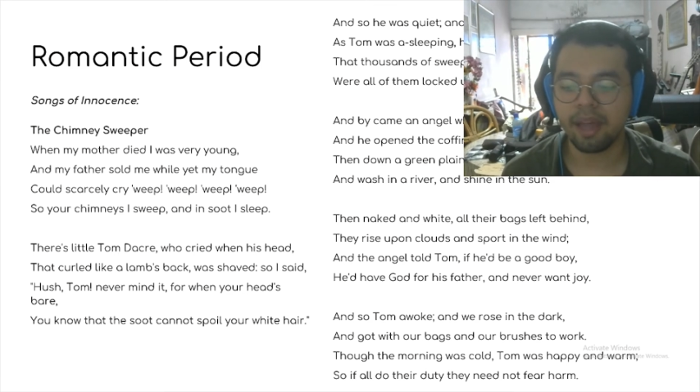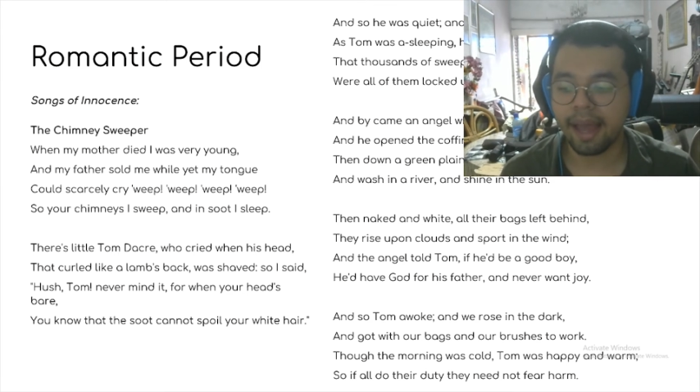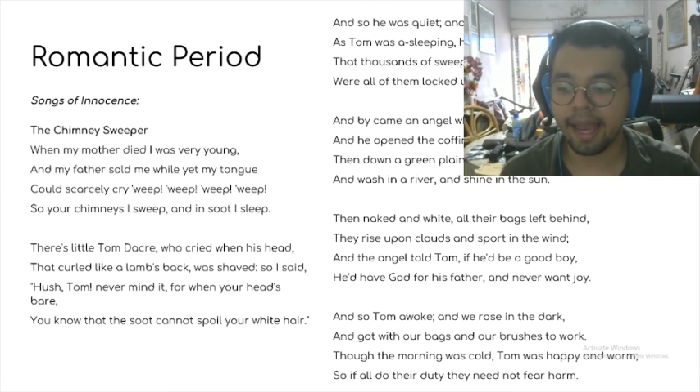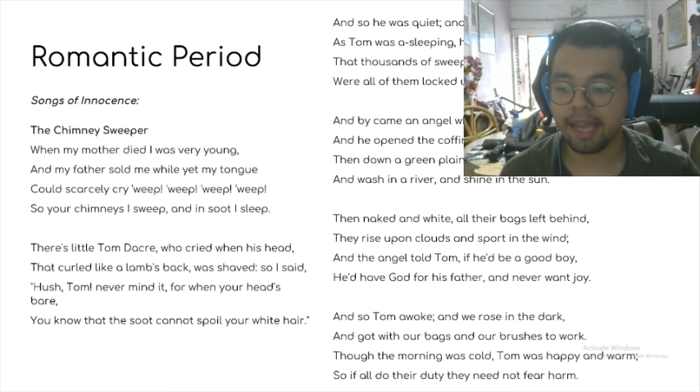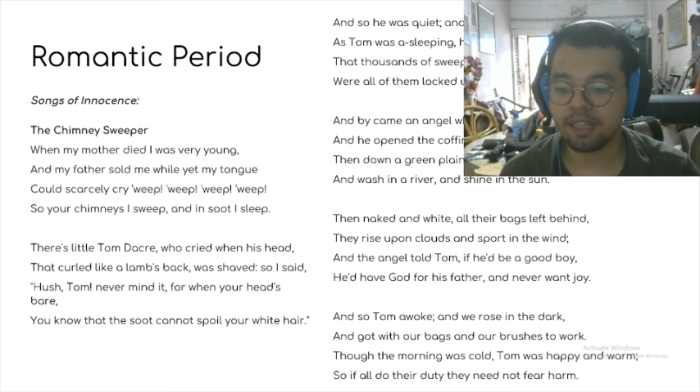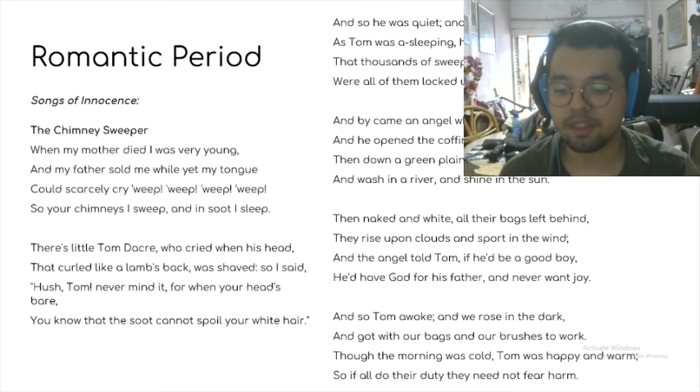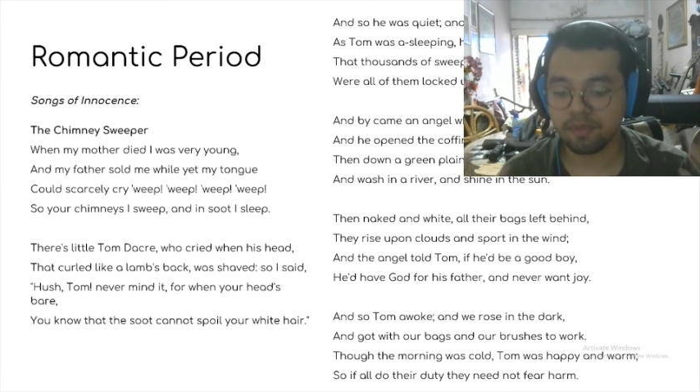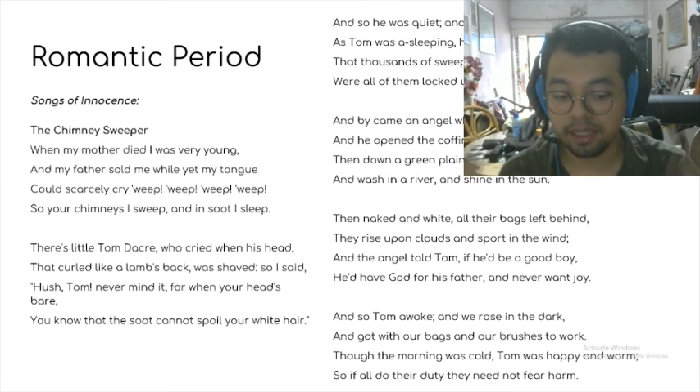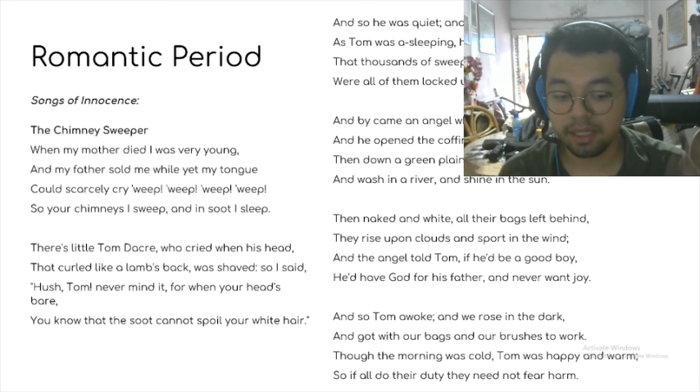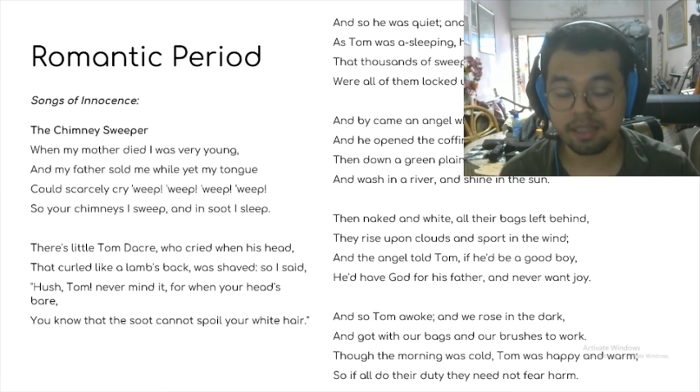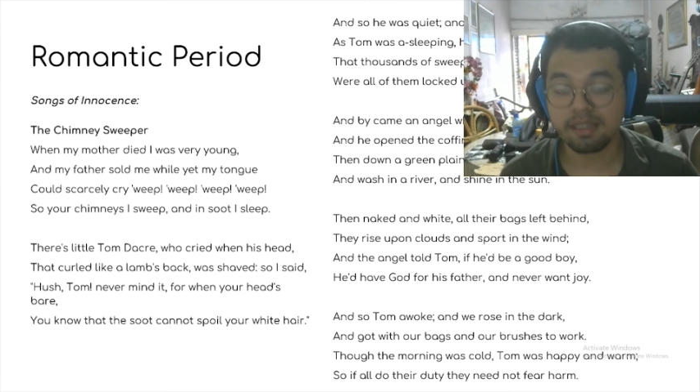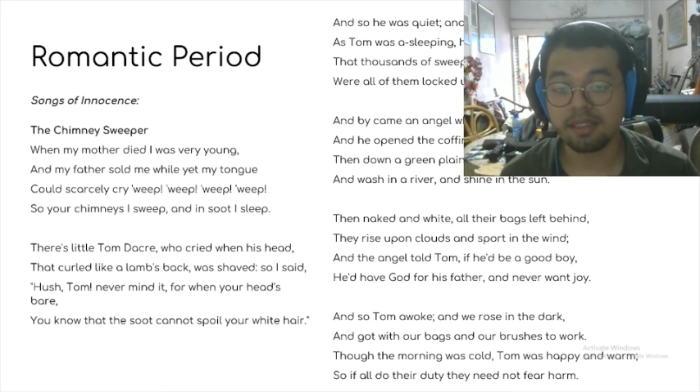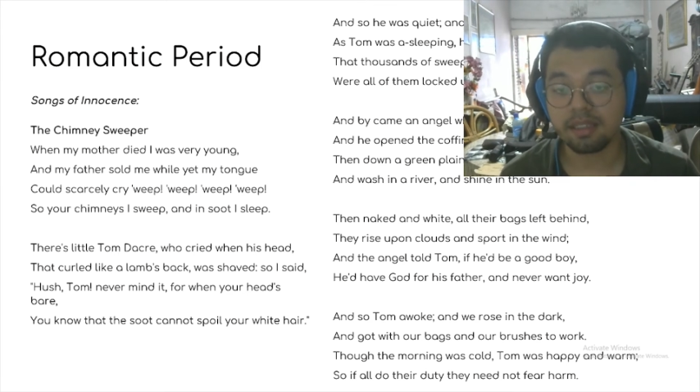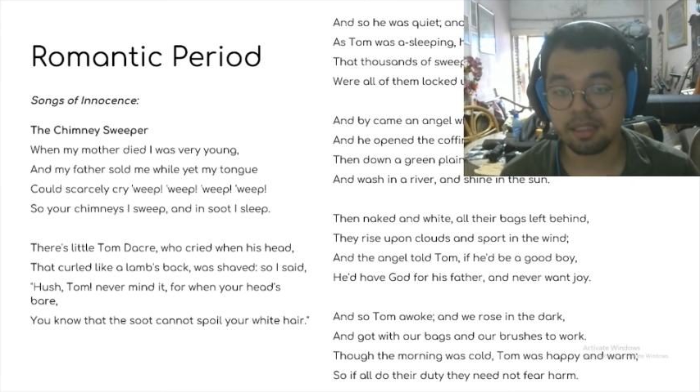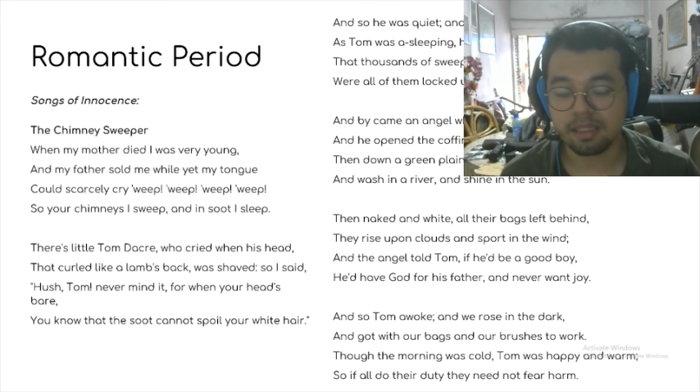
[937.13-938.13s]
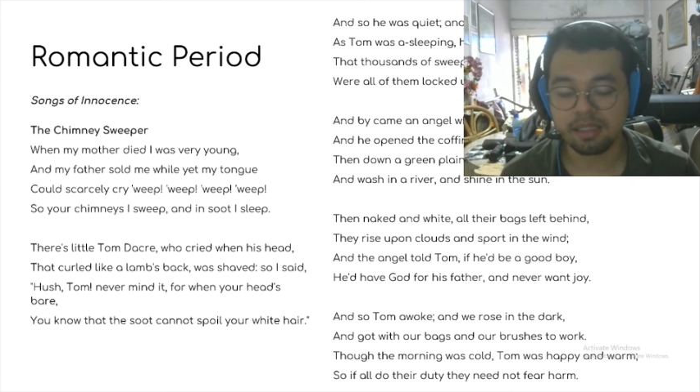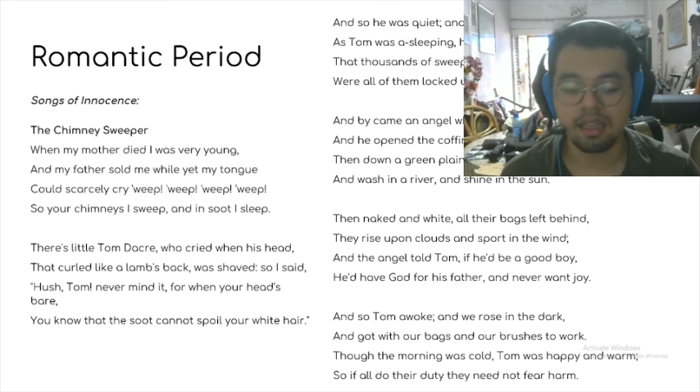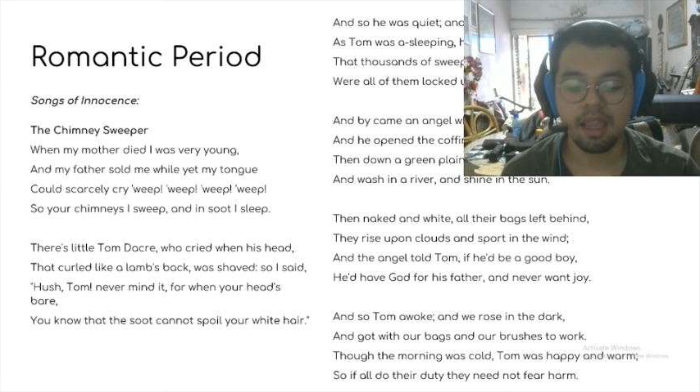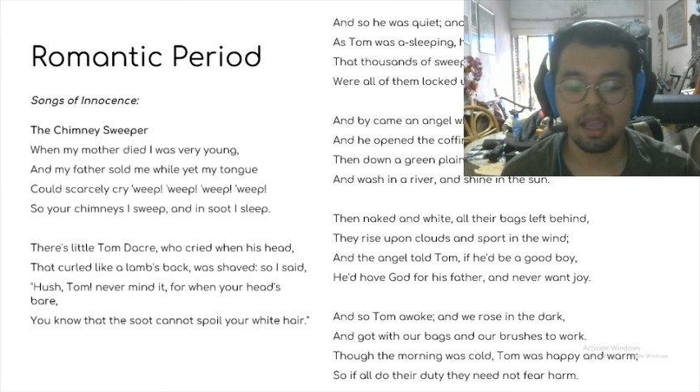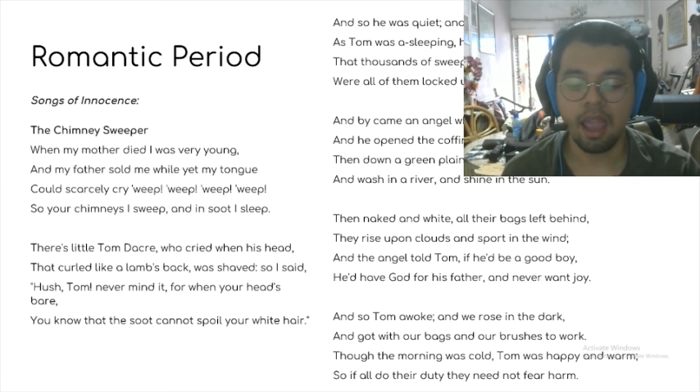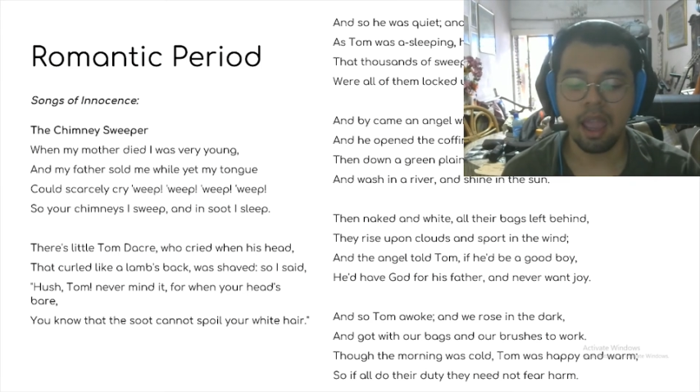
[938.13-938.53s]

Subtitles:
eyes of innocence,